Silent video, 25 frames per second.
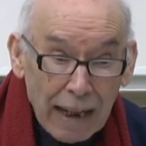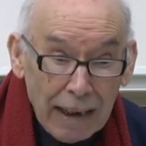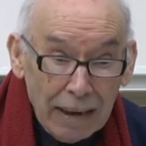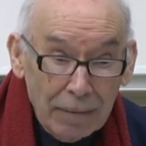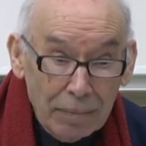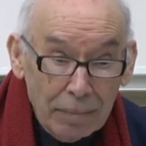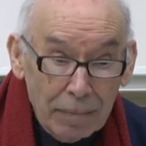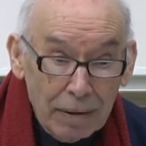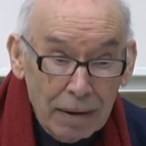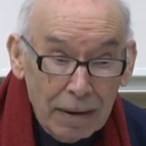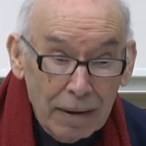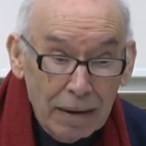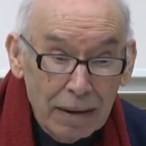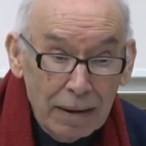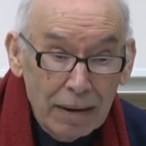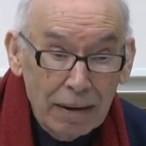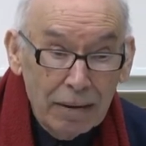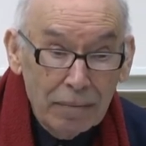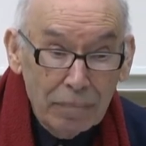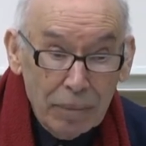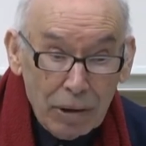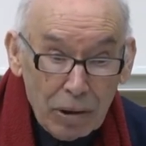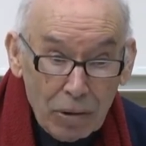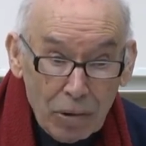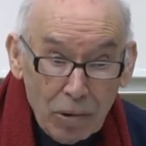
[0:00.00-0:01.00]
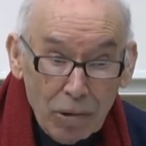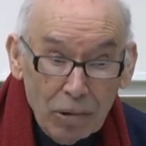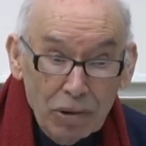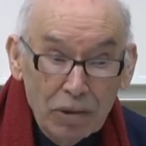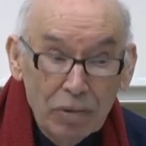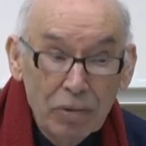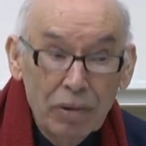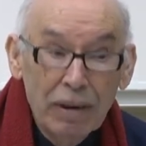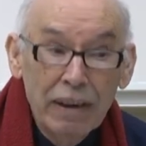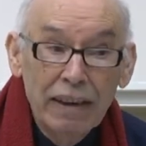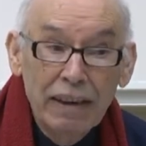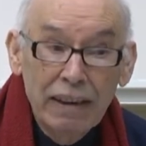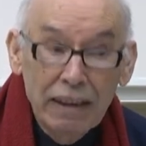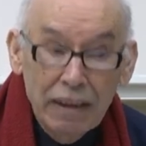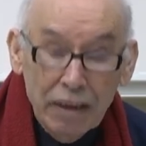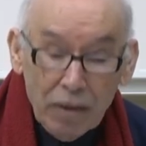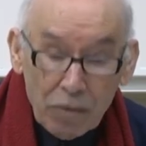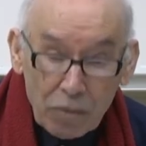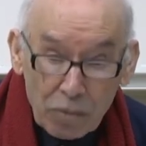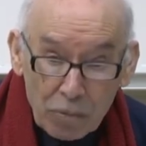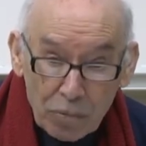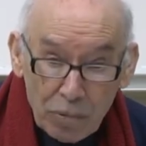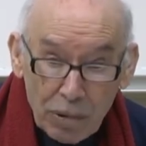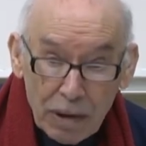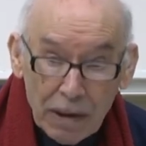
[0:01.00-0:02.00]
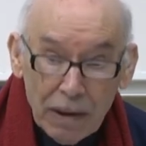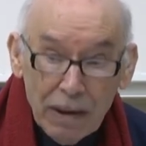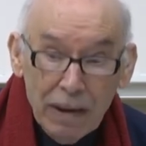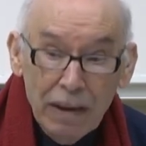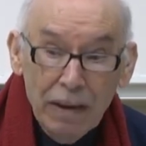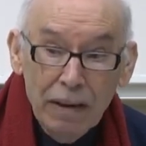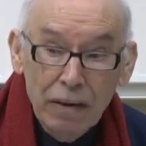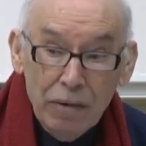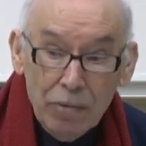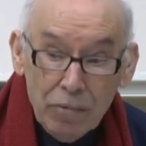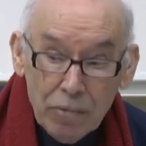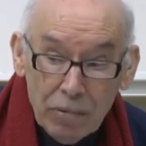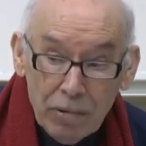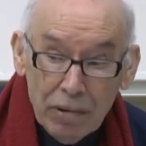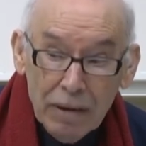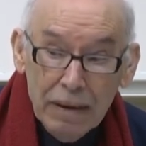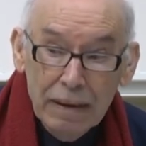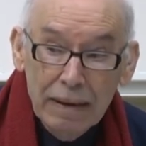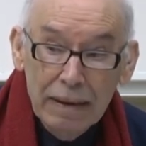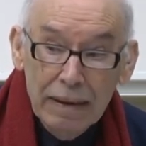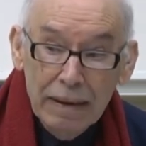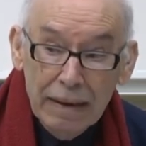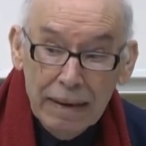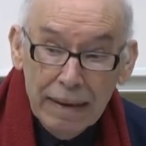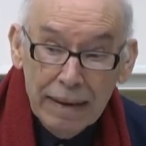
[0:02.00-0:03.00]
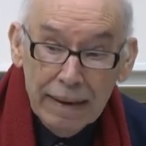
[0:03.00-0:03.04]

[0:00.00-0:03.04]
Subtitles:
time because, you know, he did a really, really